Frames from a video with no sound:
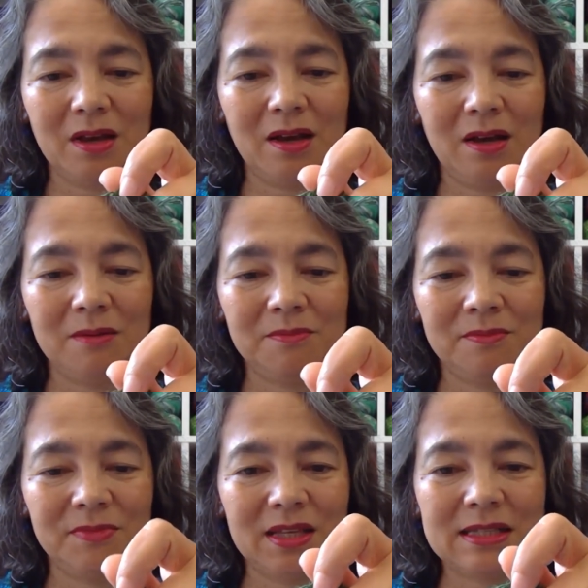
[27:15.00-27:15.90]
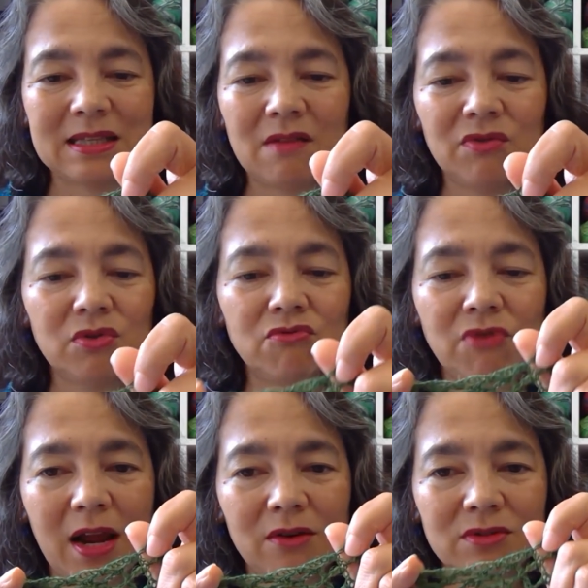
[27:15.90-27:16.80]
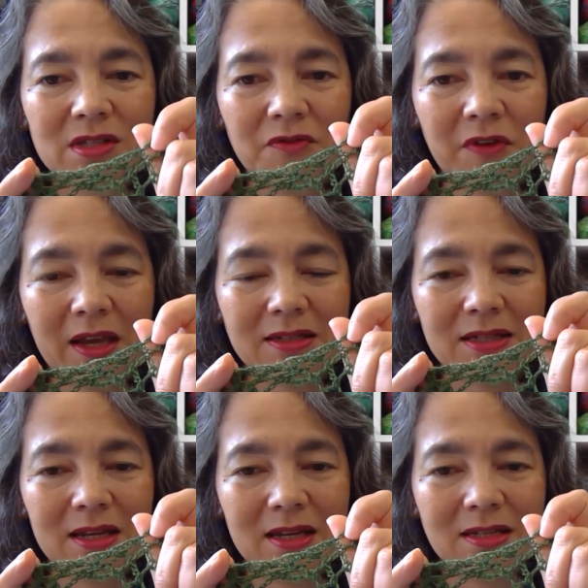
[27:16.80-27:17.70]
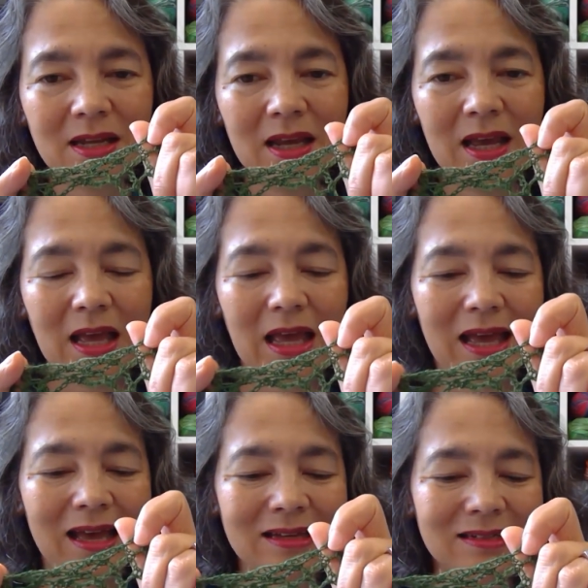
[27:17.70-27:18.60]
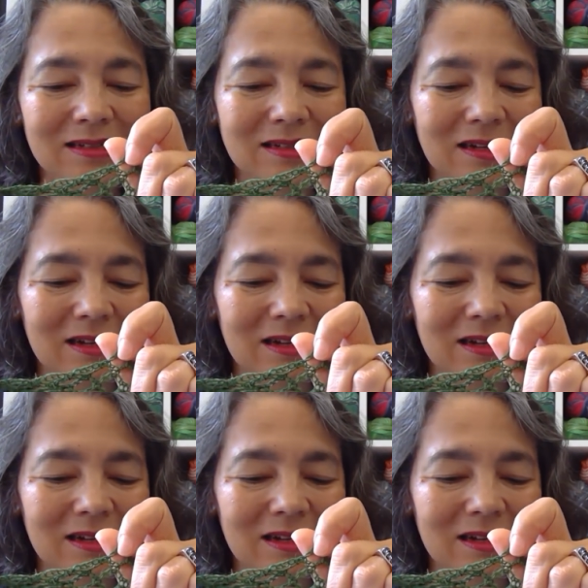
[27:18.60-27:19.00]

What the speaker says: There's several rounds affected, and